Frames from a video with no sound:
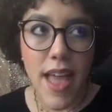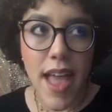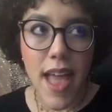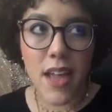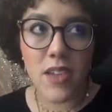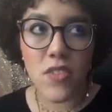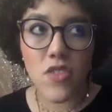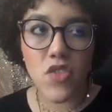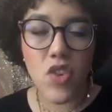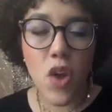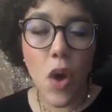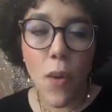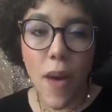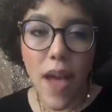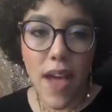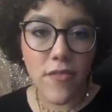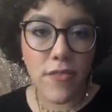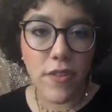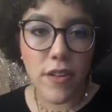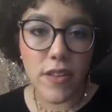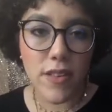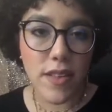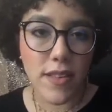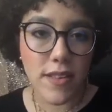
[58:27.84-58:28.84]
And so
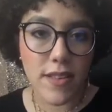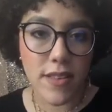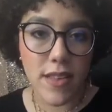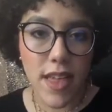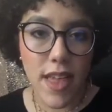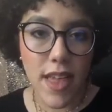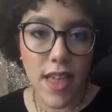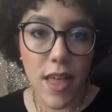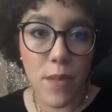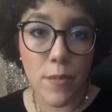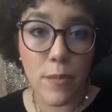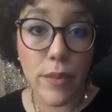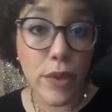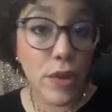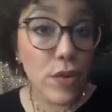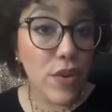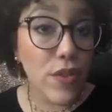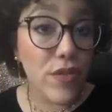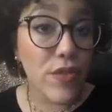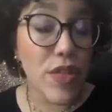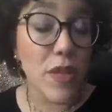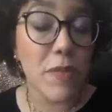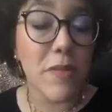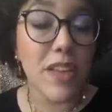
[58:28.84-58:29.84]
effortlessly and
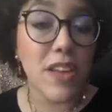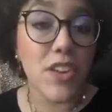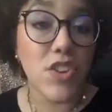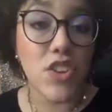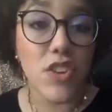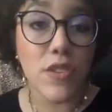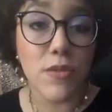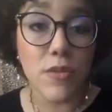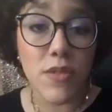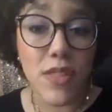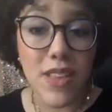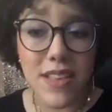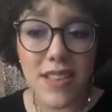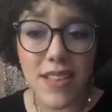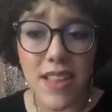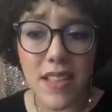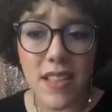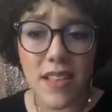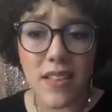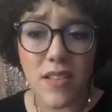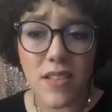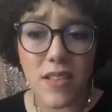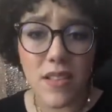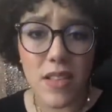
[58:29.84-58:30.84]
beautifully, because she's
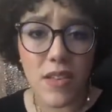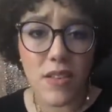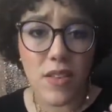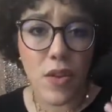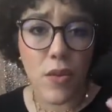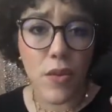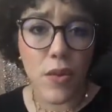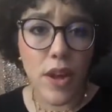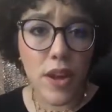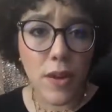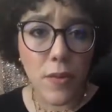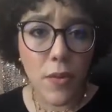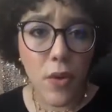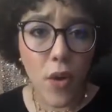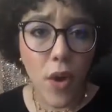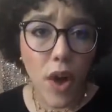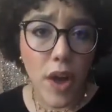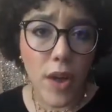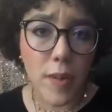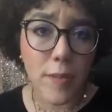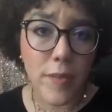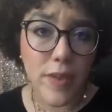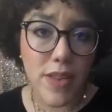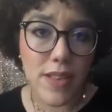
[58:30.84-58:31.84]
releasing these incredible
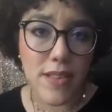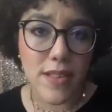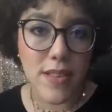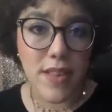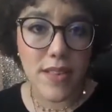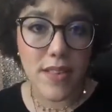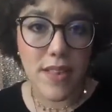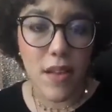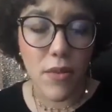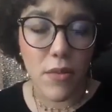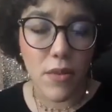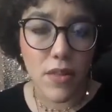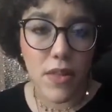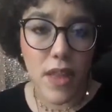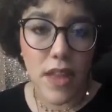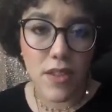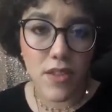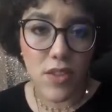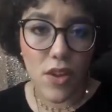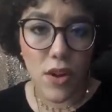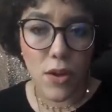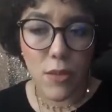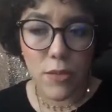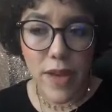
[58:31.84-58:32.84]
art pieces that
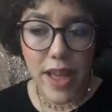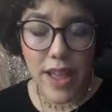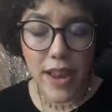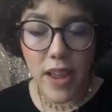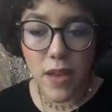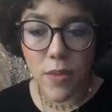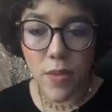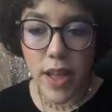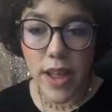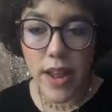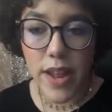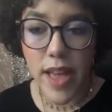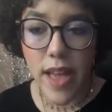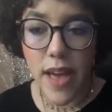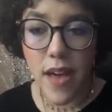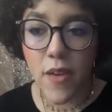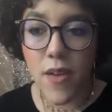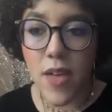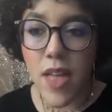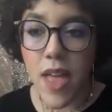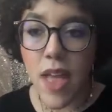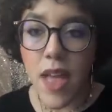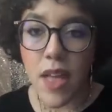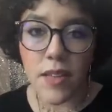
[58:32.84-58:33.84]
relate to her writing right
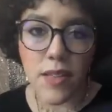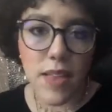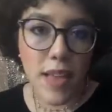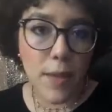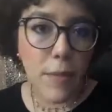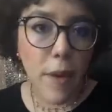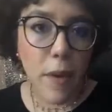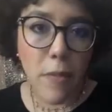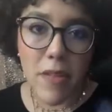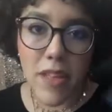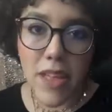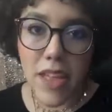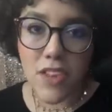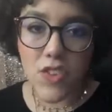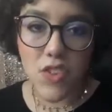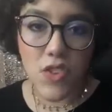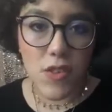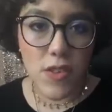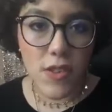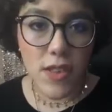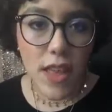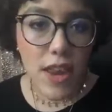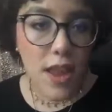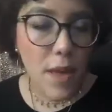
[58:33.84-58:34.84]
now. Like,
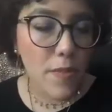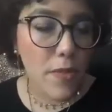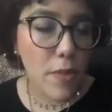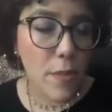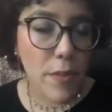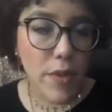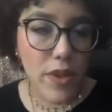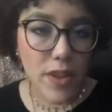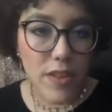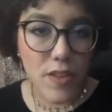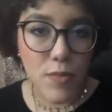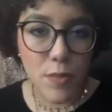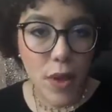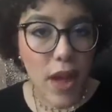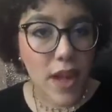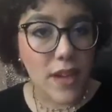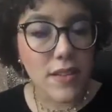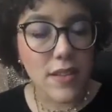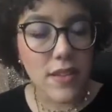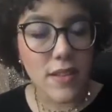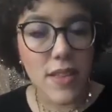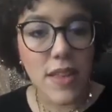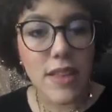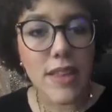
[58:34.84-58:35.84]
publication set up, the book is
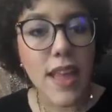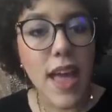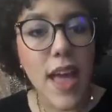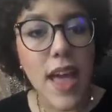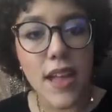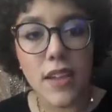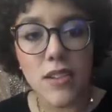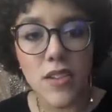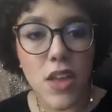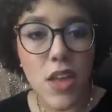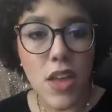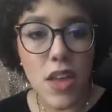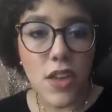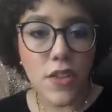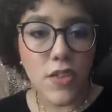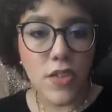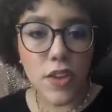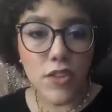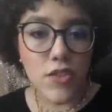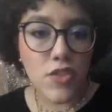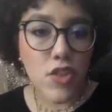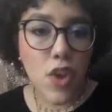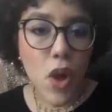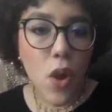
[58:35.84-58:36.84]
practically done.
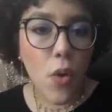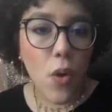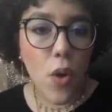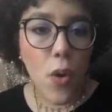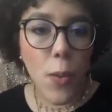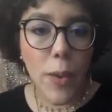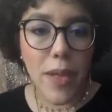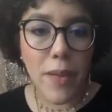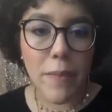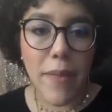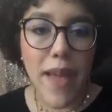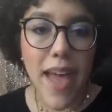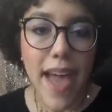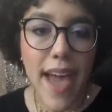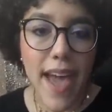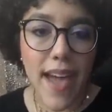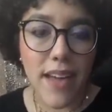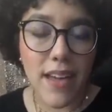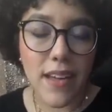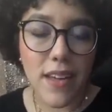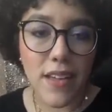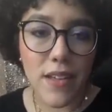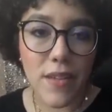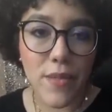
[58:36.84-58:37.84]
There's no going
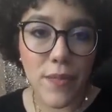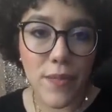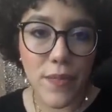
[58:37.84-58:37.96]
back.